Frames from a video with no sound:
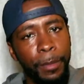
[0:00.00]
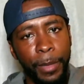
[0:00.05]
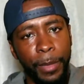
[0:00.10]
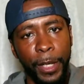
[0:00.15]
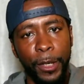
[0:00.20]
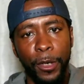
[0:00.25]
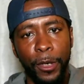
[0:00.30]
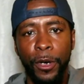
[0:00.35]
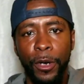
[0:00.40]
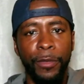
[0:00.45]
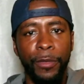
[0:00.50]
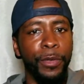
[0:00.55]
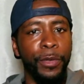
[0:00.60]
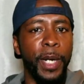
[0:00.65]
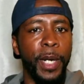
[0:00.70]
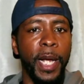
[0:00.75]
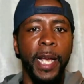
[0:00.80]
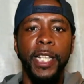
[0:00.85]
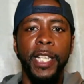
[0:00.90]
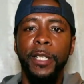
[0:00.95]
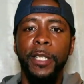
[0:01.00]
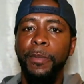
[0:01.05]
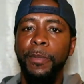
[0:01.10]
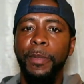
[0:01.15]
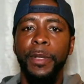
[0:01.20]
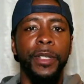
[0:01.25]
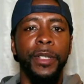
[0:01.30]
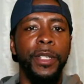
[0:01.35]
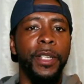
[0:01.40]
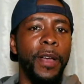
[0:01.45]
Been going a few days,
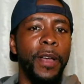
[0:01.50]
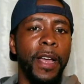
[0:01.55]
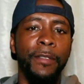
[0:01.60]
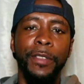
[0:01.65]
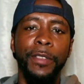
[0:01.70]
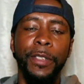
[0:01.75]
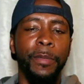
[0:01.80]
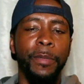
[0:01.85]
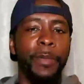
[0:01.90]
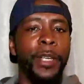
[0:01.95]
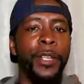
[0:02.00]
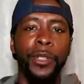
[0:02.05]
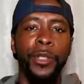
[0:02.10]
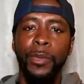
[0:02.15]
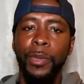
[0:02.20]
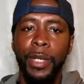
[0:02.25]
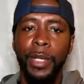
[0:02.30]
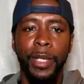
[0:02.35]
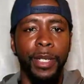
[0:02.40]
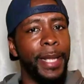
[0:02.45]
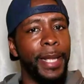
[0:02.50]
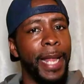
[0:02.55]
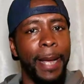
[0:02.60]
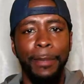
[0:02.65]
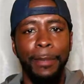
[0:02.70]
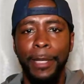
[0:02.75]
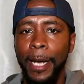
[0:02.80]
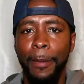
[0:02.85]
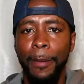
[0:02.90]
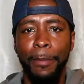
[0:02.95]
but still having some issues with this
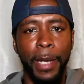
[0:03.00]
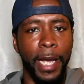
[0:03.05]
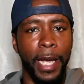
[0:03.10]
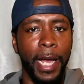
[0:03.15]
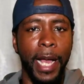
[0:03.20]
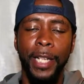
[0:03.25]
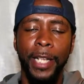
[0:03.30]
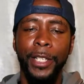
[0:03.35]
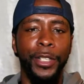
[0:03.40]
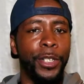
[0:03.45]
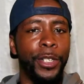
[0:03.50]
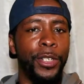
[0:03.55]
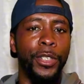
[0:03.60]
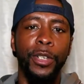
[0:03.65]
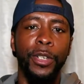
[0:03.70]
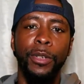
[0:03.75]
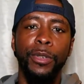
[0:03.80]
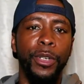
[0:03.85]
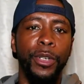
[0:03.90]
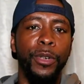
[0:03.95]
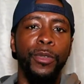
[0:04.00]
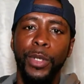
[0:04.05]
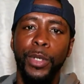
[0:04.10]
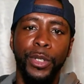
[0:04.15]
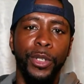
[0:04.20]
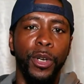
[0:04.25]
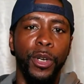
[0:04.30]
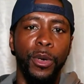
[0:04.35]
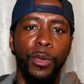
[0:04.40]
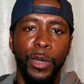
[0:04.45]
laptop, man. I just don't know
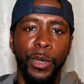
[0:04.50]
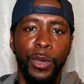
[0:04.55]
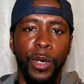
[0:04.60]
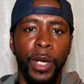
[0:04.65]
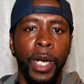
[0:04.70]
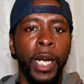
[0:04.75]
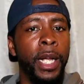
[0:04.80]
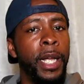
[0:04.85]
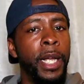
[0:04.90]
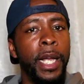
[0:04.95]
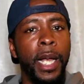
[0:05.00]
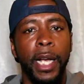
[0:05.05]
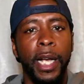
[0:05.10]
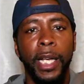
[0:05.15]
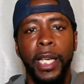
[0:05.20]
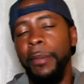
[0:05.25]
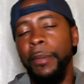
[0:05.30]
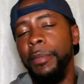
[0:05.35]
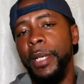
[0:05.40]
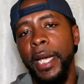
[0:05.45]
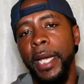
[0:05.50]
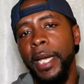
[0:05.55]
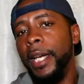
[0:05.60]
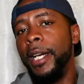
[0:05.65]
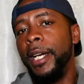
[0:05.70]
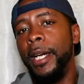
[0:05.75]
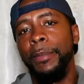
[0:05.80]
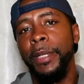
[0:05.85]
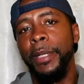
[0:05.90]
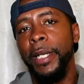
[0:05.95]
what's going on. Keep taking
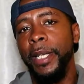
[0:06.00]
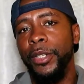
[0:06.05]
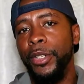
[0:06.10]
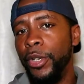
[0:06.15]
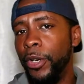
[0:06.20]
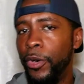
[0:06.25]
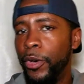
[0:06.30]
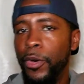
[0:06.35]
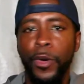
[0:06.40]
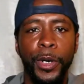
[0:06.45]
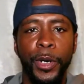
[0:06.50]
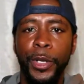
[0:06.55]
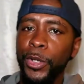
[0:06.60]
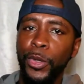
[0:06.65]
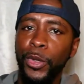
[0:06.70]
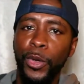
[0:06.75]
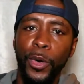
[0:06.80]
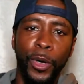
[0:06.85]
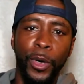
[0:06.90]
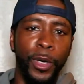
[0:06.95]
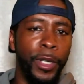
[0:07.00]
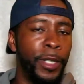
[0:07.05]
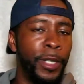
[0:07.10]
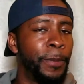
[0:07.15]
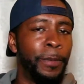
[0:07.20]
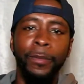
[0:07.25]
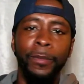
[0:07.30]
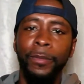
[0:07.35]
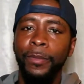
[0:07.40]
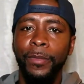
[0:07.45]
it up there to the corner store,
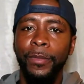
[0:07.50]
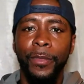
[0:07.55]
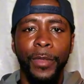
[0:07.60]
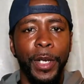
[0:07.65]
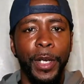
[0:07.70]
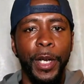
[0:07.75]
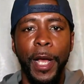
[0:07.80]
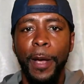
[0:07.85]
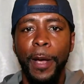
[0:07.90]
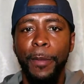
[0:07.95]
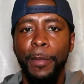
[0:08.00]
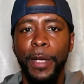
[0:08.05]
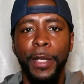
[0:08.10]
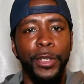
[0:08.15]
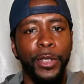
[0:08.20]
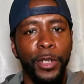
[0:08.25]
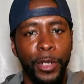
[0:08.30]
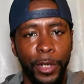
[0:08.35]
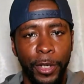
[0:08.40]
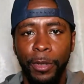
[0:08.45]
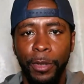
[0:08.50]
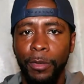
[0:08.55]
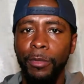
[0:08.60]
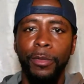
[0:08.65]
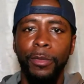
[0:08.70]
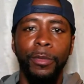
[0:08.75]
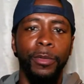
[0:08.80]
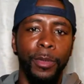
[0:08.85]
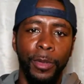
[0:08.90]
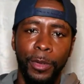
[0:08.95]
you know what I mean, to
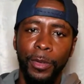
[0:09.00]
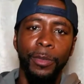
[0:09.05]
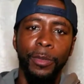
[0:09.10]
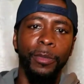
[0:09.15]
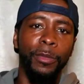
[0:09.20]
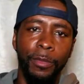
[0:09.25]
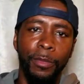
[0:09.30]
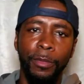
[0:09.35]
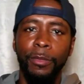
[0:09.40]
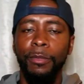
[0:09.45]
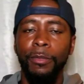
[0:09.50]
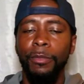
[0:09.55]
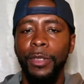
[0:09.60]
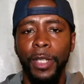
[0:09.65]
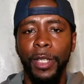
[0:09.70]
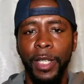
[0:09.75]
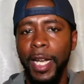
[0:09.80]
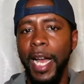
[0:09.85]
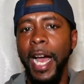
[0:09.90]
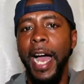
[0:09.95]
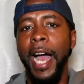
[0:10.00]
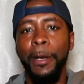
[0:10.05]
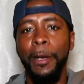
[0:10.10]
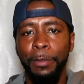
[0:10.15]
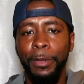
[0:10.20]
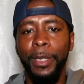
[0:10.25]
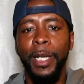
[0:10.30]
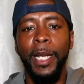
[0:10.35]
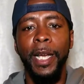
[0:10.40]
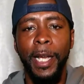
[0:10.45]
the guy
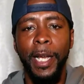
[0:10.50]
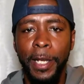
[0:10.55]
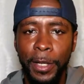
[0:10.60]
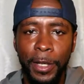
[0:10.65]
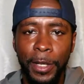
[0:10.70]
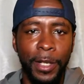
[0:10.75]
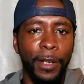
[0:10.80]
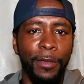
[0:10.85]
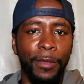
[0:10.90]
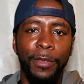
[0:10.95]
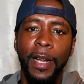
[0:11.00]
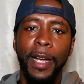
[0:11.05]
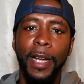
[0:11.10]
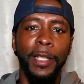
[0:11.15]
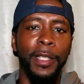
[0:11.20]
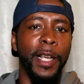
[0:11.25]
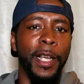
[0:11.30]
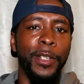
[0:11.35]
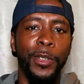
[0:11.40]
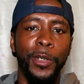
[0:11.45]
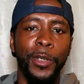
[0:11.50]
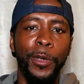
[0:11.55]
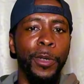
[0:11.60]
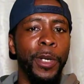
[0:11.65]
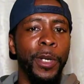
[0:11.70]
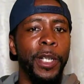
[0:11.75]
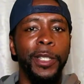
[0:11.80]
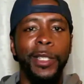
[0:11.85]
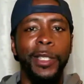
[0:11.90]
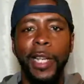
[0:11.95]
up there and stuff like that. So
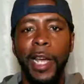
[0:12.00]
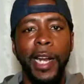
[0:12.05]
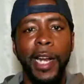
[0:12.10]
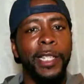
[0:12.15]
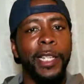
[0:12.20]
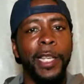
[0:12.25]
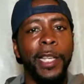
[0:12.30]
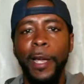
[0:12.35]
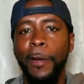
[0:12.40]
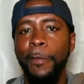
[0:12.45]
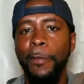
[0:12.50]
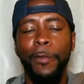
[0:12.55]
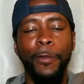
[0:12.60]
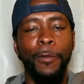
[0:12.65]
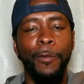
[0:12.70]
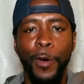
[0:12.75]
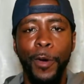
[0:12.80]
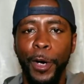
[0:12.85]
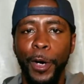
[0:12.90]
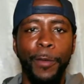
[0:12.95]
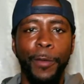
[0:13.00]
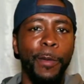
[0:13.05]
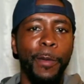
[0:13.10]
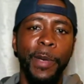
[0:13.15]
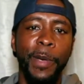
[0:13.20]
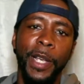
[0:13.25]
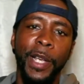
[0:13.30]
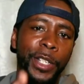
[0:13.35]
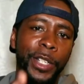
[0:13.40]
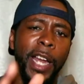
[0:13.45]
shout out to him for working with
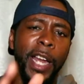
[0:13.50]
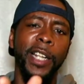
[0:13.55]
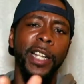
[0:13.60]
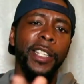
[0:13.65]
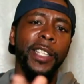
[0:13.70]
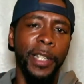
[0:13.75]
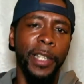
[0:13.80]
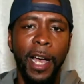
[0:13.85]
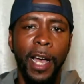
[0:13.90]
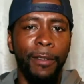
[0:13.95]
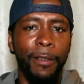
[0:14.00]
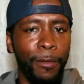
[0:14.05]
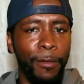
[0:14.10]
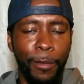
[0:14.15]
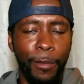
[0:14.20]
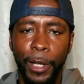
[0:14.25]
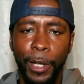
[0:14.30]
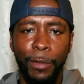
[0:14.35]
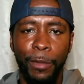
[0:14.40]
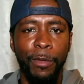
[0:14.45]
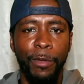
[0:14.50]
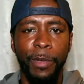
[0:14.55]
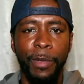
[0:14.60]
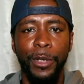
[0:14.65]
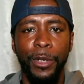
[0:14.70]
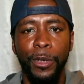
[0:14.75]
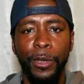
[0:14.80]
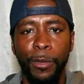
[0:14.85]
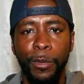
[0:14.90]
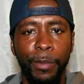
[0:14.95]
me, and shout out to y'all for working with
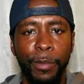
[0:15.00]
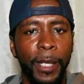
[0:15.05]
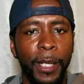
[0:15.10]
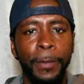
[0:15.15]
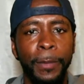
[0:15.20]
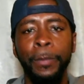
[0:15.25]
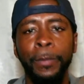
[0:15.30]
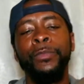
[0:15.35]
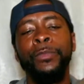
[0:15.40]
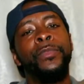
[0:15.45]
me too. But